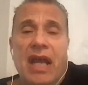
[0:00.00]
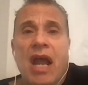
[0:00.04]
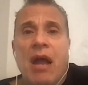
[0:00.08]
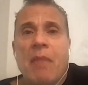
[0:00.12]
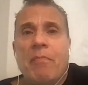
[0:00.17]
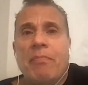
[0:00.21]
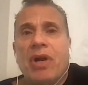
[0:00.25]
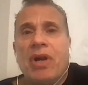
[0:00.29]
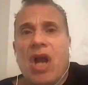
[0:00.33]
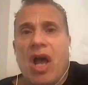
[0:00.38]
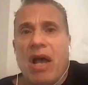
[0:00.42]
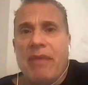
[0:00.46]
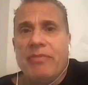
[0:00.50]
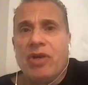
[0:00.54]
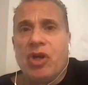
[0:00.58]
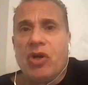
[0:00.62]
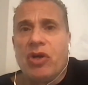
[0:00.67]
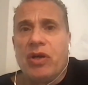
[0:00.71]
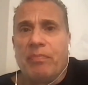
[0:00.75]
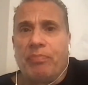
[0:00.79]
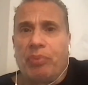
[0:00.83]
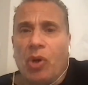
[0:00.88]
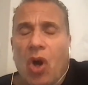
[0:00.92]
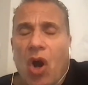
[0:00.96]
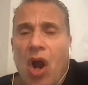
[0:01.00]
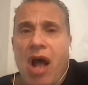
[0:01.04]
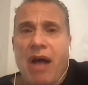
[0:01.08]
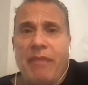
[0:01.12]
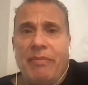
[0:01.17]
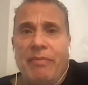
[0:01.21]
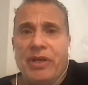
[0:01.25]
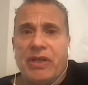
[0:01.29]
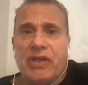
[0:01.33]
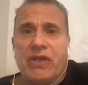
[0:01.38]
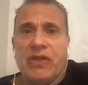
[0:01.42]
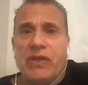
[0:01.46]
But I'm going to
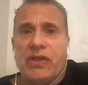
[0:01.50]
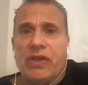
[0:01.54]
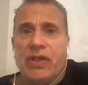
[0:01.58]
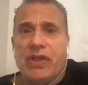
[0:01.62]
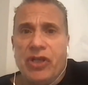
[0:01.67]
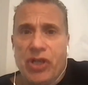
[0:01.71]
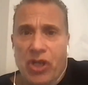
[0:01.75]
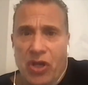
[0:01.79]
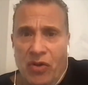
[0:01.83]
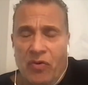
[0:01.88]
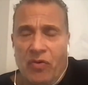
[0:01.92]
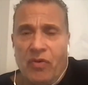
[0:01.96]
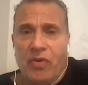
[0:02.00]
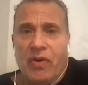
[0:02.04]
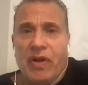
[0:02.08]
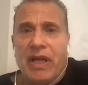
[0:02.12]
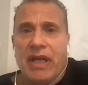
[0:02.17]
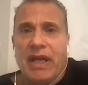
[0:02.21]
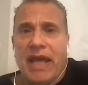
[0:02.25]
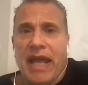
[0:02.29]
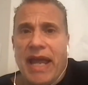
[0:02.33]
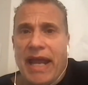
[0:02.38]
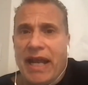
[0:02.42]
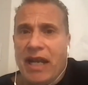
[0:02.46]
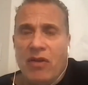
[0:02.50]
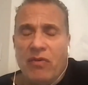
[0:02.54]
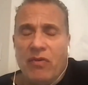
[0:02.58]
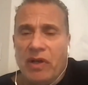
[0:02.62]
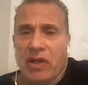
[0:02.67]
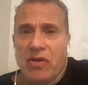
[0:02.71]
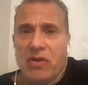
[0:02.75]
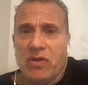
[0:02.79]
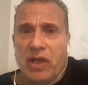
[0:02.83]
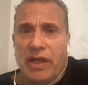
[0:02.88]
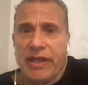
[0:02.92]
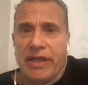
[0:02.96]
promise you, anyone
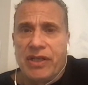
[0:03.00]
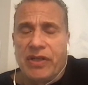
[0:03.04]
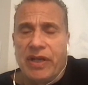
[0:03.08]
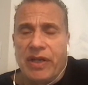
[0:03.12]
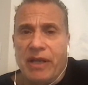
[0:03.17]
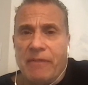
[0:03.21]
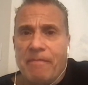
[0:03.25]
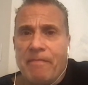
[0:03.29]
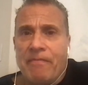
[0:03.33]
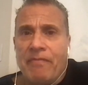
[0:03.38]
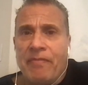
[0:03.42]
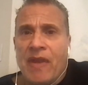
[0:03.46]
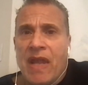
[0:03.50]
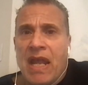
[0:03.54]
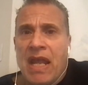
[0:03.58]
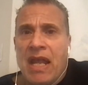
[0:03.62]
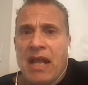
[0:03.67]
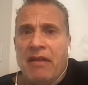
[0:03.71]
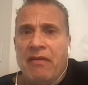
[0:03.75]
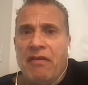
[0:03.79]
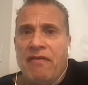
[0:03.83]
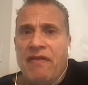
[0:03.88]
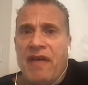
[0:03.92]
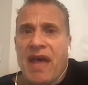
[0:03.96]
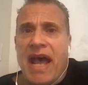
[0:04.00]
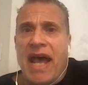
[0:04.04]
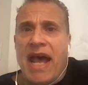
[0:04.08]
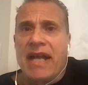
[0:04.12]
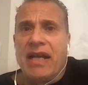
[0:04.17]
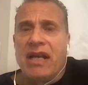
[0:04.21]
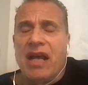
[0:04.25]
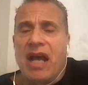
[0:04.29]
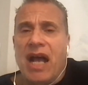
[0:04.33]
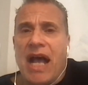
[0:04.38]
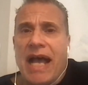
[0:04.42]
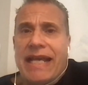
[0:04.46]
who's listening,
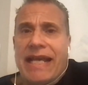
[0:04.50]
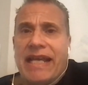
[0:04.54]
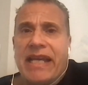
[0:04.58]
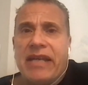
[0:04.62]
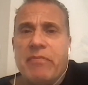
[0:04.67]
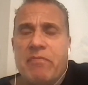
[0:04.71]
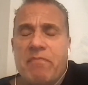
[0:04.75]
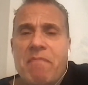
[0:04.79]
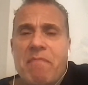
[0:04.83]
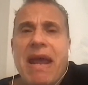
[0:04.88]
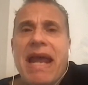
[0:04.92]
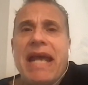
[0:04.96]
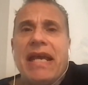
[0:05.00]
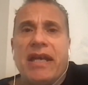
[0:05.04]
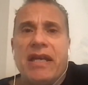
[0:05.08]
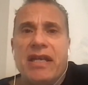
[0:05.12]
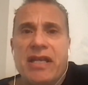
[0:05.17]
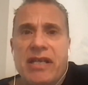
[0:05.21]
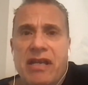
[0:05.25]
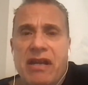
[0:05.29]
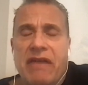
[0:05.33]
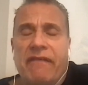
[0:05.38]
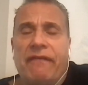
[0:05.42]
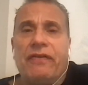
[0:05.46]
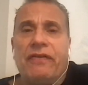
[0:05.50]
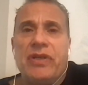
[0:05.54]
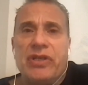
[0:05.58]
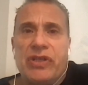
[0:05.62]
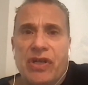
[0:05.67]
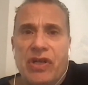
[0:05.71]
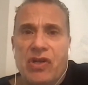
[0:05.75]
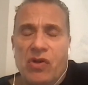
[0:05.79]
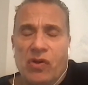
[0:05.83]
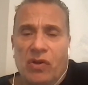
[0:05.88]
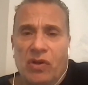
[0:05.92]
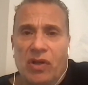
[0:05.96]
that I can make a difference
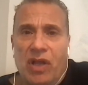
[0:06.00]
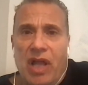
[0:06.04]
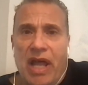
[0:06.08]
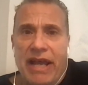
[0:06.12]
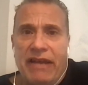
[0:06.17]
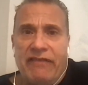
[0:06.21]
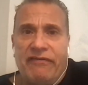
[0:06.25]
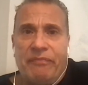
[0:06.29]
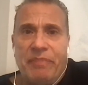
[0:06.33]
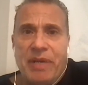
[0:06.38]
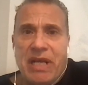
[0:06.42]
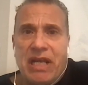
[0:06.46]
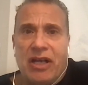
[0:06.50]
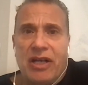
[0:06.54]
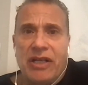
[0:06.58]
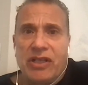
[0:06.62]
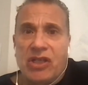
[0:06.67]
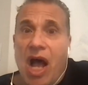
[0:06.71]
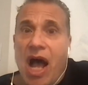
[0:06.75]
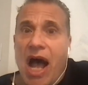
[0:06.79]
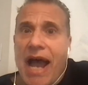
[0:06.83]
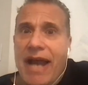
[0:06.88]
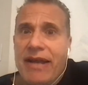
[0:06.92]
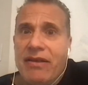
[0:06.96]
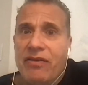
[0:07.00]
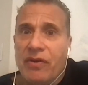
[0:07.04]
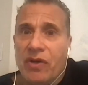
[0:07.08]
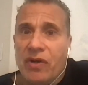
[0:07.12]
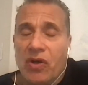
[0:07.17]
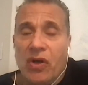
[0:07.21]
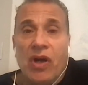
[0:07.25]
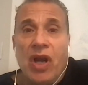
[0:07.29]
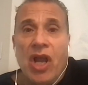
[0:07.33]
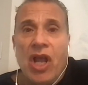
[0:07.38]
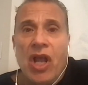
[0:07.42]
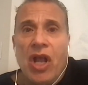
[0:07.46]
in your life, because
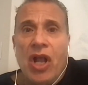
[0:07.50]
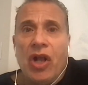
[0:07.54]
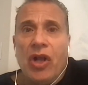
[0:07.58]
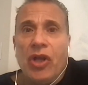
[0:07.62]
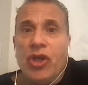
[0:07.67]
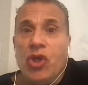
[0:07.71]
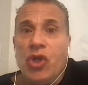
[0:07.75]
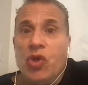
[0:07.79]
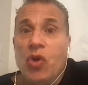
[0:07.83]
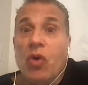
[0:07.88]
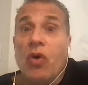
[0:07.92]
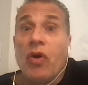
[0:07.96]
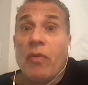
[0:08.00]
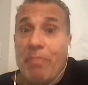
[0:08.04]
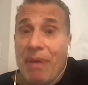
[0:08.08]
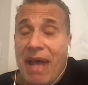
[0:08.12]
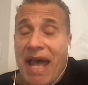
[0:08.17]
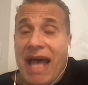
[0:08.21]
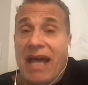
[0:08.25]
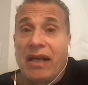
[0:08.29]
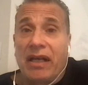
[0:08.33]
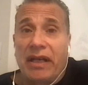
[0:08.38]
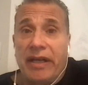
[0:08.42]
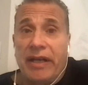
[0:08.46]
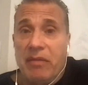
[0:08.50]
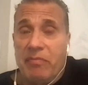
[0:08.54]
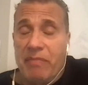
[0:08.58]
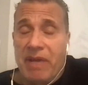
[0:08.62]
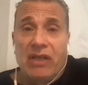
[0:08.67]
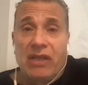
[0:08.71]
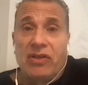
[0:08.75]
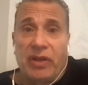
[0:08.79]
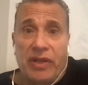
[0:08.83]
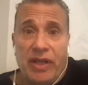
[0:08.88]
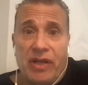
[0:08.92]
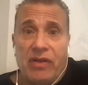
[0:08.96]
either you're battling
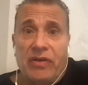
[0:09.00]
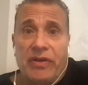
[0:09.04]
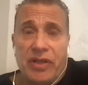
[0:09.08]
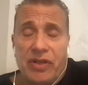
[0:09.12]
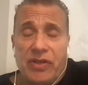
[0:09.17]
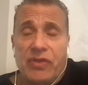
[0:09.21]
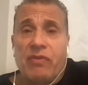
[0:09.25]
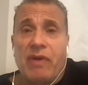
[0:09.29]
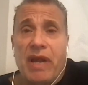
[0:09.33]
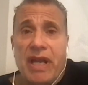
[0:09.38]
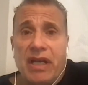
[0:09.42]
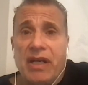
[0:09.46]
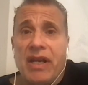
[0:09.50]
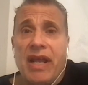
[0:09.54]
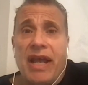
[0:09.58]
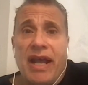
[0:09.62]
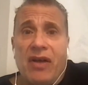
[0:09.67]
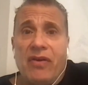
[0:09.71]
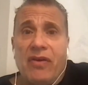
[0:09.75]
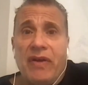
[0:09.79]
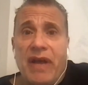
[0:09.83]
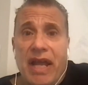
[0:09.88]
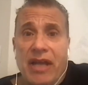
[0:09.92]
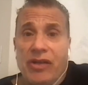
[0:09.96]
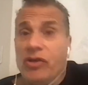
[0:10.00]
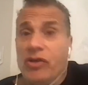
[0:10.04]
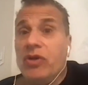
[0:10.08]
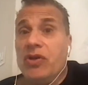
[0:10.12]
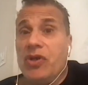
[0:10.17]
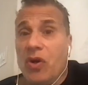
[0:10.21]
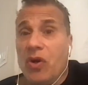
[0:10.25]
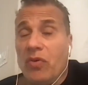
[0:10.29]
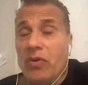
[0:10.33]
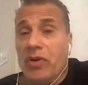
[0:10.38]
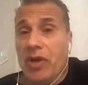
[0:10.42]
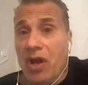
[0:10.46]
mental illness right now and you
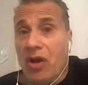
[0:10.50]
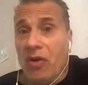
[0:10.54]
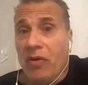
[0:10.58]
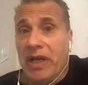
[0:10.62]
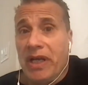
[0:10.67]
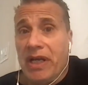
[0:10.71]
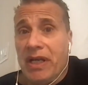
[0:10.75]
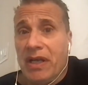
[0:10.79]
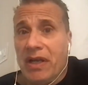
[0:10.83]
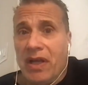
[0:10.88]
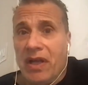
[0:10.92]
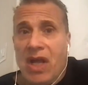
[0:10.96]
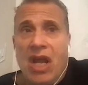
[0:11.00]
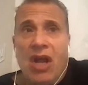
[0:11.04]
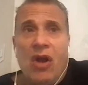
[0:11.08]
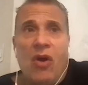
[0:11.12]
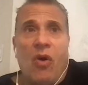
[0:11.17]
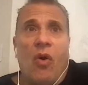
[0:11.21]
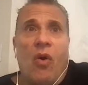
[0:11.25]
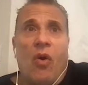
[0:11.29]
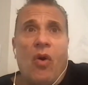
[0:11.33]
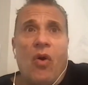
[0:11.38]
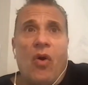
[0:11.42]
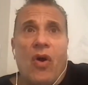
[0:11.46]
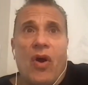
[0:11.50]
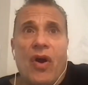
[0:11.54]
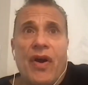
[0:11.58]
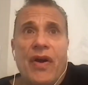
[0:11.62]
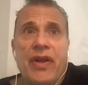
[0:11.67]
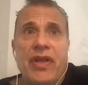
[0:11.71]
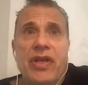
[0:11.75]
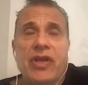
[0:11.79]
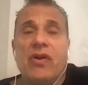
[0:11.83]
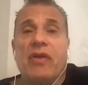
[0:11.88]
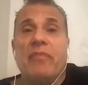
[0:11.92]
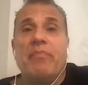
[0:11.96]
don't know it,
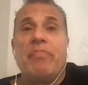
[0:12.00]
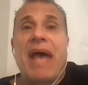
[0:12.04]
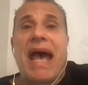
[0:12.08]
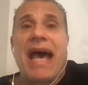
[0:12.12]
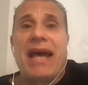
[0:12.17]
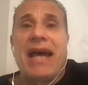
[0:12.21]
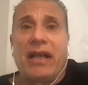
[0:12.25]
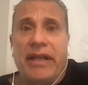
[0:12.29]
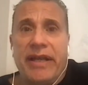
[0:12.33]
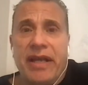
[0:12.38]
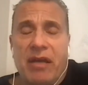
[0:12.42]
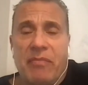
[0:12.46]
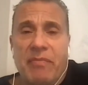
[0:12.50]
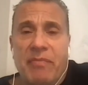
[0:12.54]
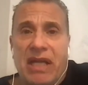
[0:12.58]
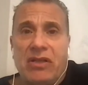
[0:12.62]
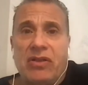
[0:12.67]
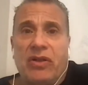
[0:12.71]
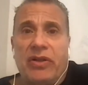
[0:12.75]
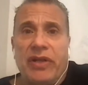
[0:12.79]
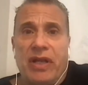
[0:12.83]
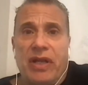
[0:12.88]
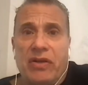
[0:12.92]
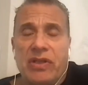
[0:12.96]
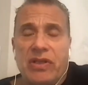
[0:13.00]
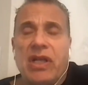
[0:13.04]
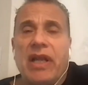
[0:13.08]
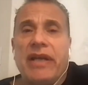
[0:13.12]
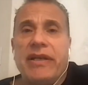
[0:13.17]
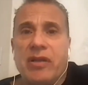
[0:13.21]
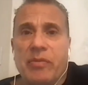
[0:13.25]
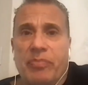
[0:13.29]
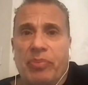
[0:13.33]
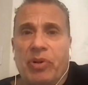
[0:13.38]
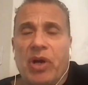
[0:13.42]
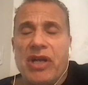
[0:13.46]
or you're battling a mental illness
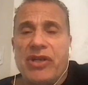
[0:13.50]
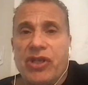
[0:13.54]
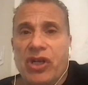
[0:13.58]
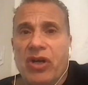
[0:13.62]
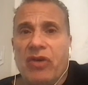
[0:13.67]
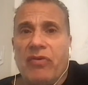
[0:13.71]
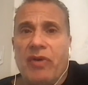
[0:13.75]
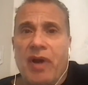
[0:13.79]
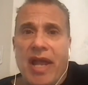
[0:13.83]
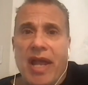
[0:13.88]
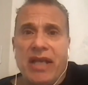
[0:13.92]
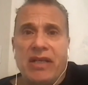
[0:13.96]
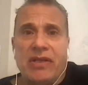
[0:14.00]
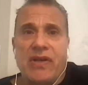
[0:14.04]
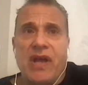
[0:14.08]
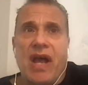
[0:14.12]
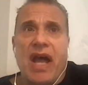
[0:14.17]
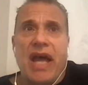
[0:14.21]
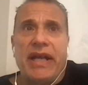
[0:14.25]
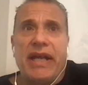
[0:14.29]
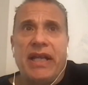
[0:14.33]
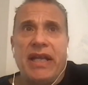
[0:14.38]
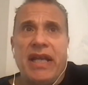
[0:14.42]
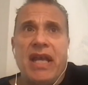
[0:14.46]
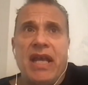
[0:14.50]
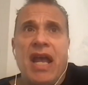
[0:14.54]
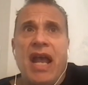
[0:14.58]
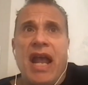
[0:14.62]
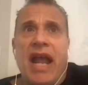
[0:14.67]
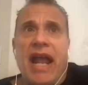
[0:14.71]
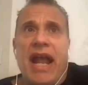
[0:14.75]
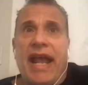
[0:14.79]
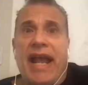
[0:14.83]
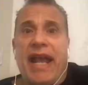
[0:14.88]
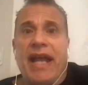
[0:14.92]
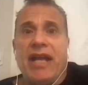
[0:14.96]
like depression or anxiety
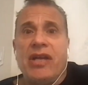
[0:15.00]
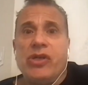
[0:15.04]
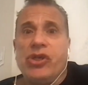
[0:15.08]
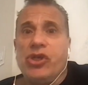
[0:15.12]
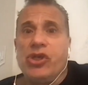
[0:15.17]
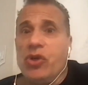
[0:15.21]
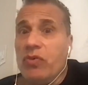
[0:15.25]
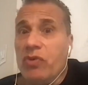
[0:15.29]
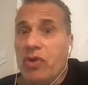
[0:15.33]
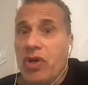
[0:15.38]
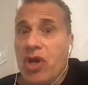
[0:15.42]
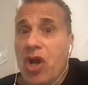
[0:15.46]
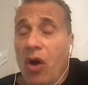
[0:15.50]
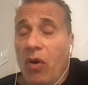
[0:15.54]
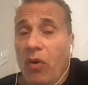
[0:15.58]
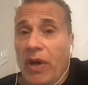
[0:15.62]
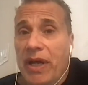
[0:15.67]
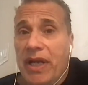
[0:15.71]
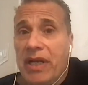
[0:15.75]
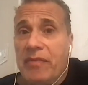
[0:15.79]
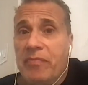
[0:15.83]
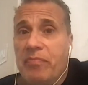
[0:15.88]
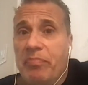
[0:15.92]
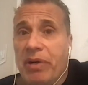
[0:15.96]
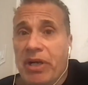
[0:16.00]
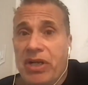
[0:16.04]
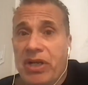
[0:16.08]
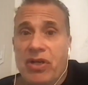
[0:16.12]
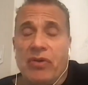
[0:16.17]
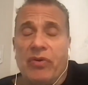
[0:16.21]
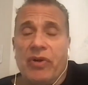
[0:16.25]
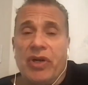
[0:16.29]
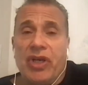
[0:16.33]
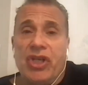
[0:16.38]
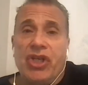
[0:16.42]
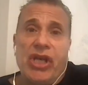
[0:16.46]
and you know it, but
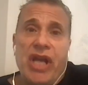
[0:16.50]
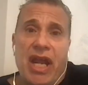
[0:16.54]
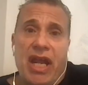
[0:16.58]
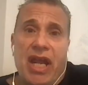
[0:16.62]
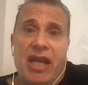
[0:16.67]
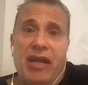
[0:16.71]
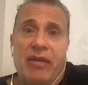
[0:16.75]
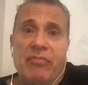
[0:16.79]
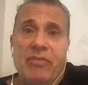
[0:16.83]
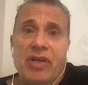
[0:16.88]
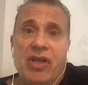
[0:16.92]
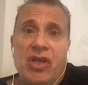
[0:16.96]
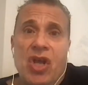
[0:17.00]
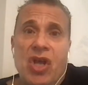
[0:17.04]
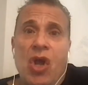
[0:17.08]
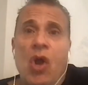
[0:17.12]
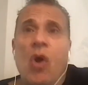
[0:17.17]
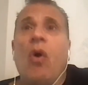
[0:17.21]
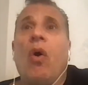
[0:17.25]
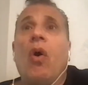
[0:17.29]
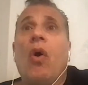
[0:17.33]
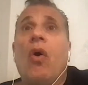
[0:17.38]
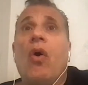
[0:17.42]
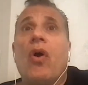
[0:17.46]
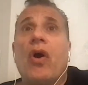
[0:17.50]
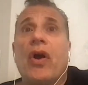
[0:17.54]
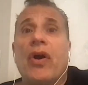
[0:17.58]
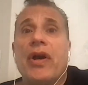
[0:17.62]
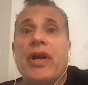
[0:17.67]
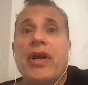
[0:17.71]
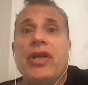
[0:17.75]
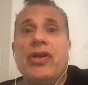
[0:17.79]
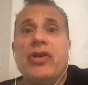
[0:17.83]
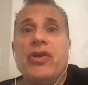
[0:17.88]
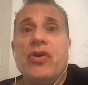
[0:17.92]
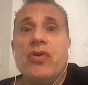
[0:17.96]
you're ashamed,
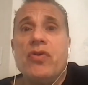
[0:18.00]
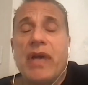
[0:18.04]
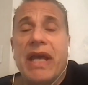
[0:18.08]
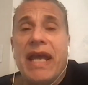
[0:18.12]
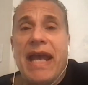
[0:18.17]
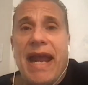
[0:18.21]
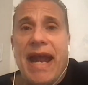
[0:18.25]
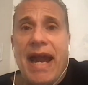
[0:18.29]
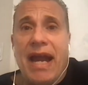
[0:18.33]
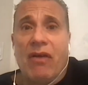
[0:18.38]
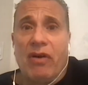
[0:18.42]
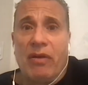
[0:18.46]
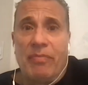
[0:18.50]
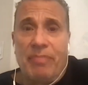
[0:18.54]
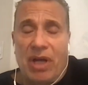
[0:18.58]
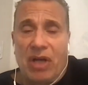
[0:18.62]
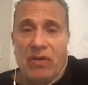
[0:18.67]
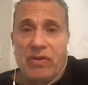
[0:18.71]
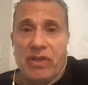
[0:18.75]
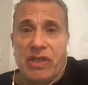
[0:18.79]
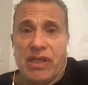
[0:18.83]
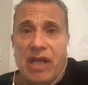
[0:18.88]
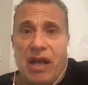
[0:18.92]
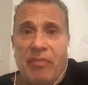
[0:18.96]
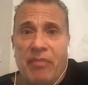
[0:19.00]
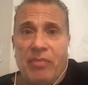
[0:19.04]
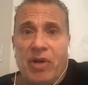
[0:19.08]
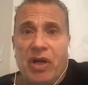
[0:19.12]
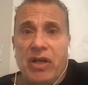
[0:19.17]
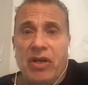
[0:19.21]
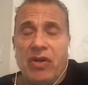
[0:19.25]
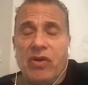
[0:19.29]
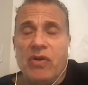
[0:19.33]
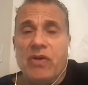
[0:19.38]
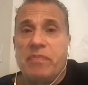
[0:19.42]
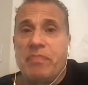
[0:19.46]
or you care about
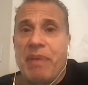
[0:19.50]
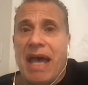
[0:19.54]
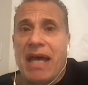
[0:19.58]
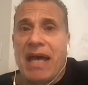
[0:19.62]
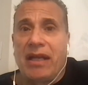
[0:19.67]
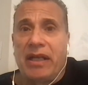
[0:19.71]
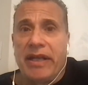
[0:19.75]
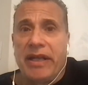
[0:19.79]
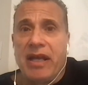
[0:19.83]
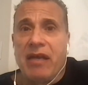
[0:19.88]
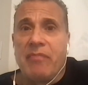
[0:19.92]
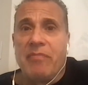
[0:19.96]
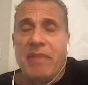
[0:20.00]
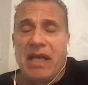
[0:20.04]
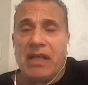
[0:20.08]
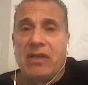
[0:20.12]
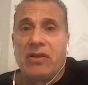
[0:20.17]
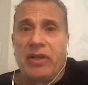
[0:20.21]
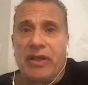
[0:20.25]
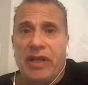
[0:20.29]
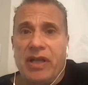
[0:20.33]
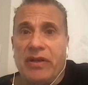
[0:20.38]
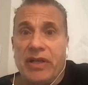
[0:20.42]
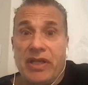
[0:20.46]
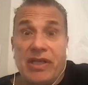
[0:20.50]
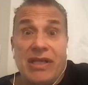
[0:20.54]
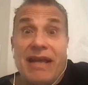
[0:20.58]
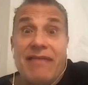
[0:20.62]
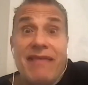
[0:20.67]
someone who's battling a mental illness.